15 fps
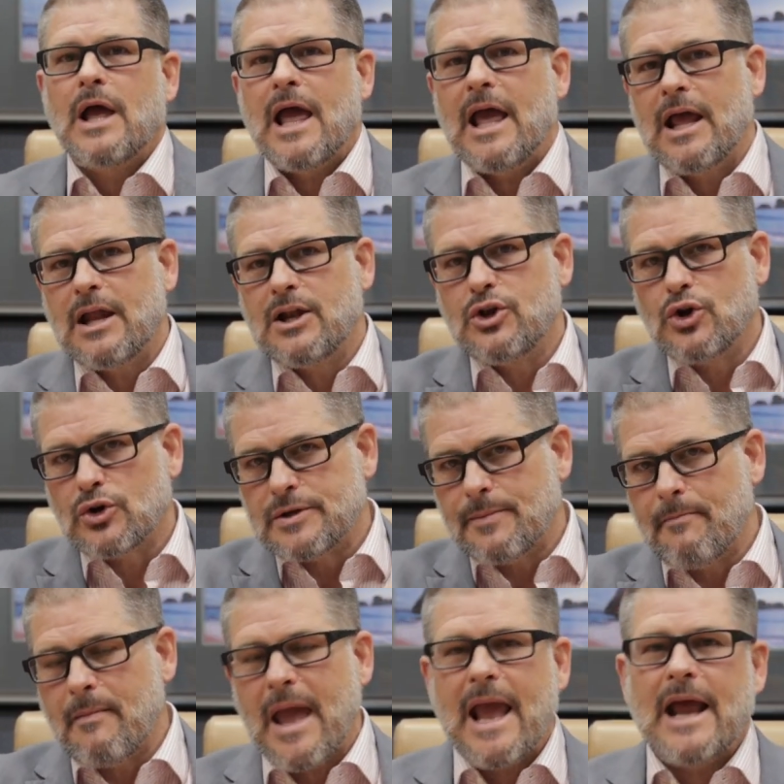and you're
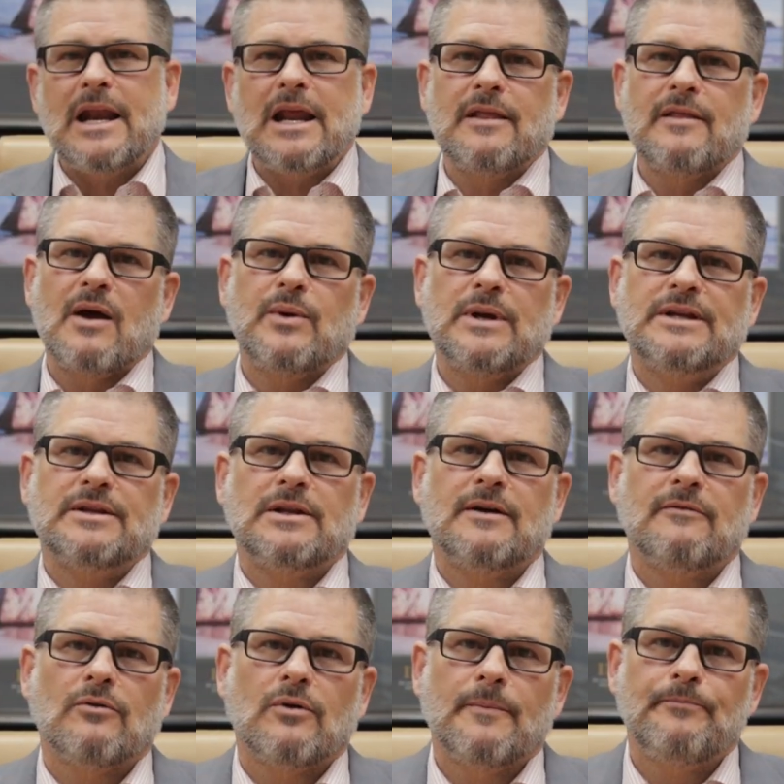demanding that we
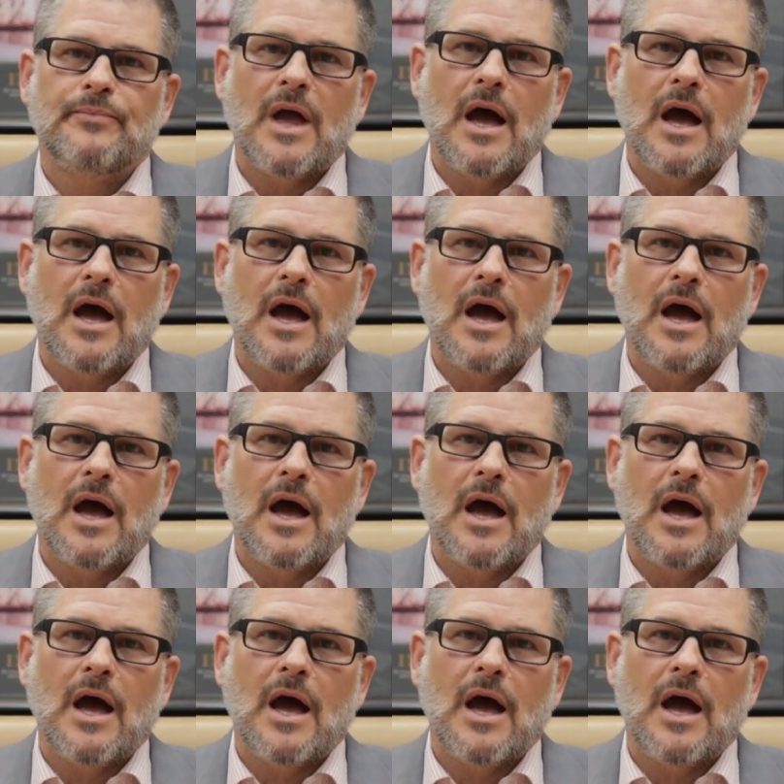deliver